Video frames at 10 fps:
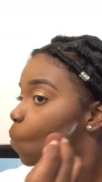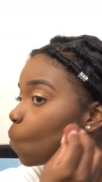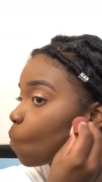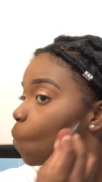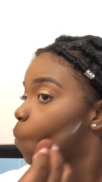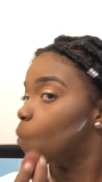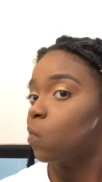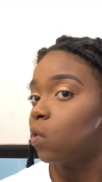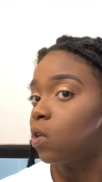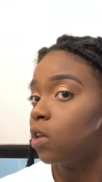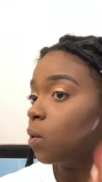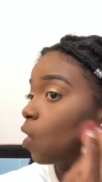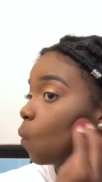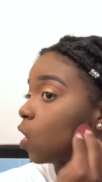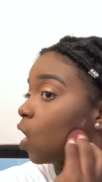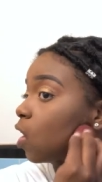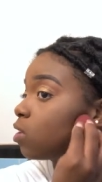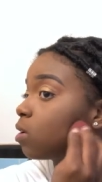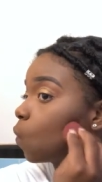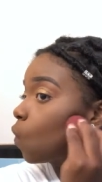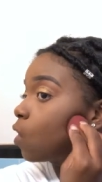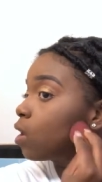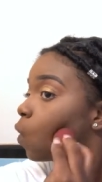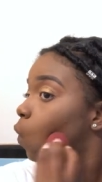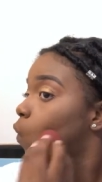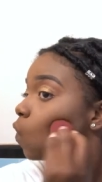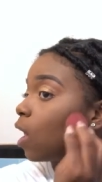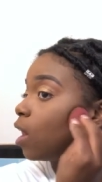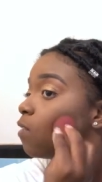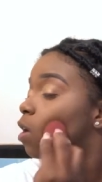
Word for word: promise the weather will be much better. I